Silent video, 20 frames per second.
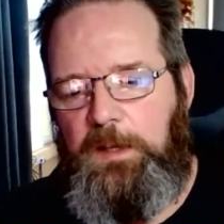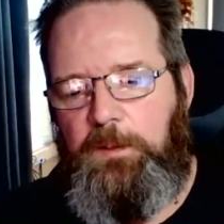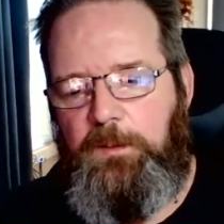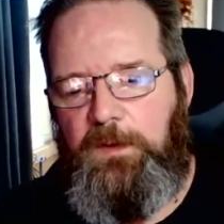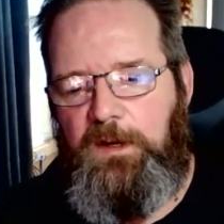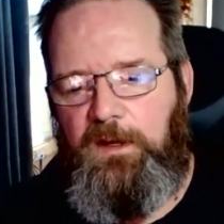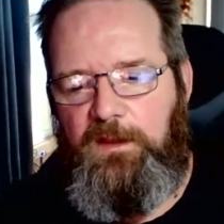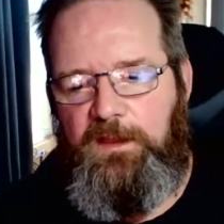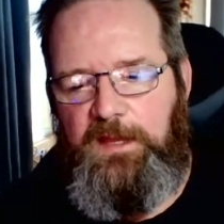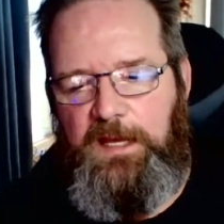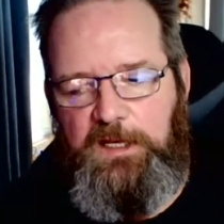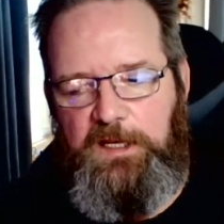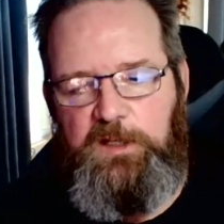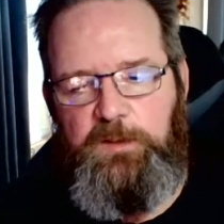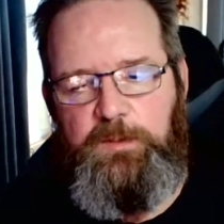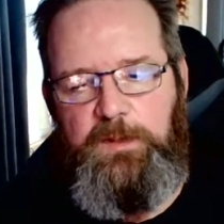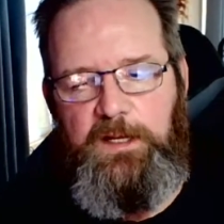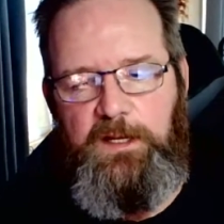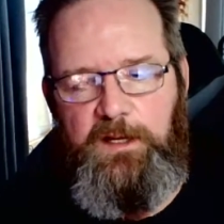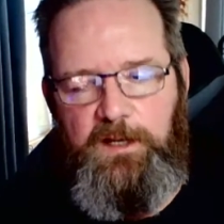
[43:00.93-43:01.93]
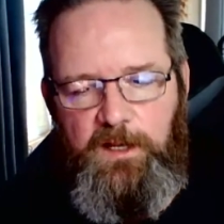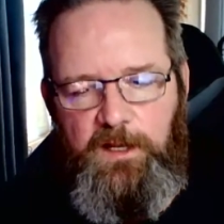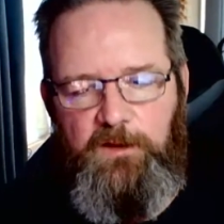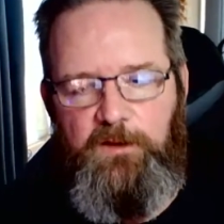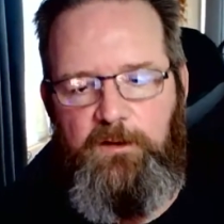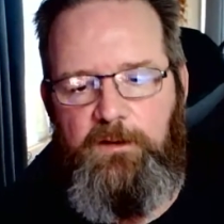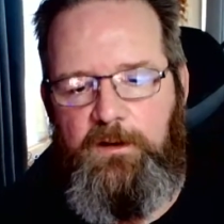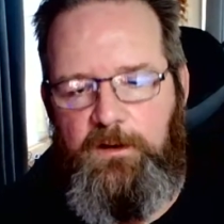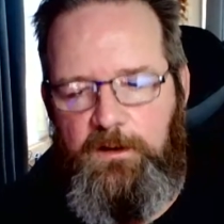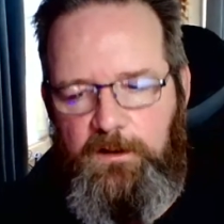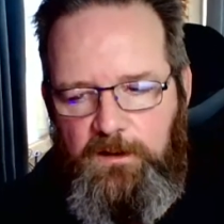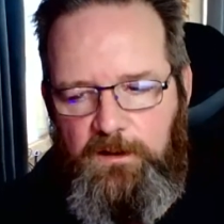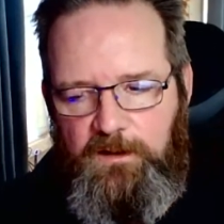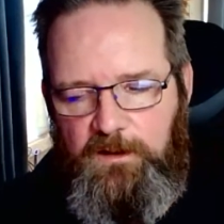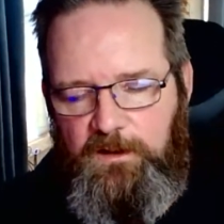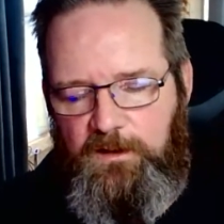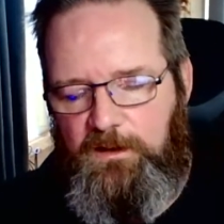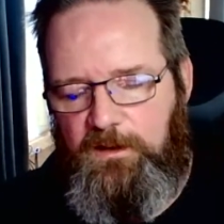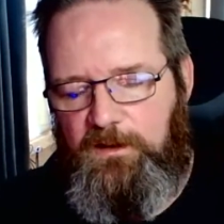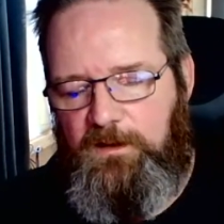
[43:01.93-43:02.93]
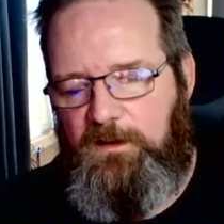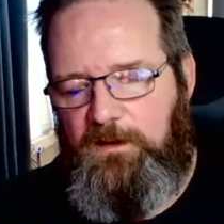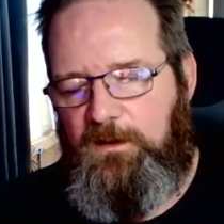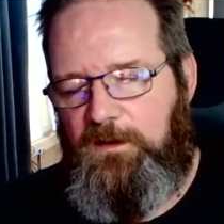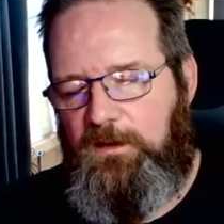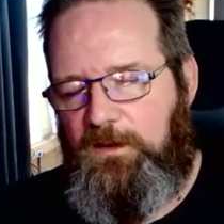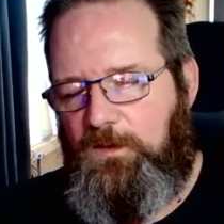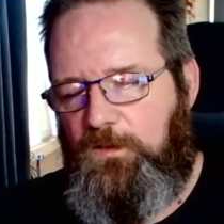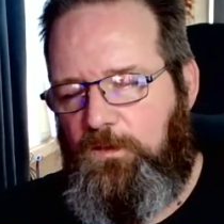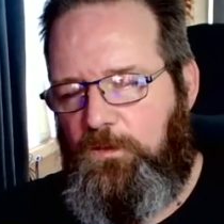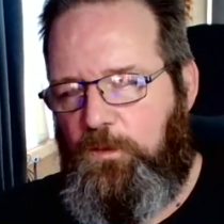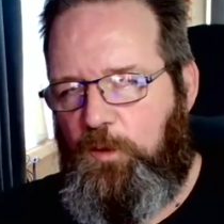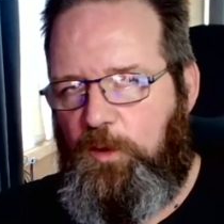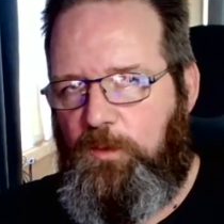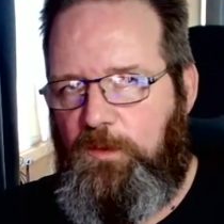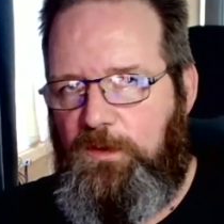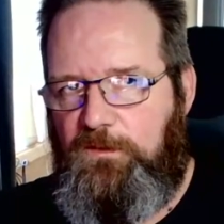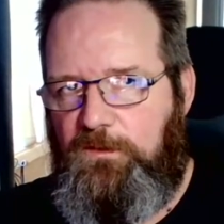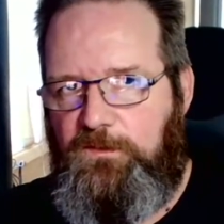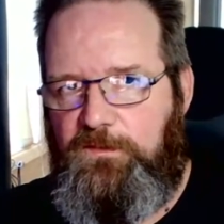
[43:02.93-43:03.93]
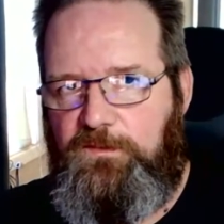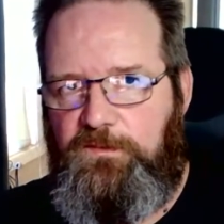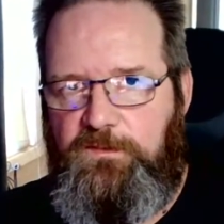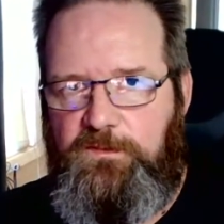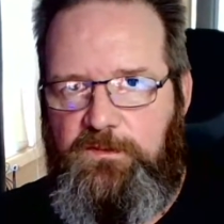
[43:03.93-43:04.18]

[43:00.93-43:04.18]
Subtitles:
But that could be another form of,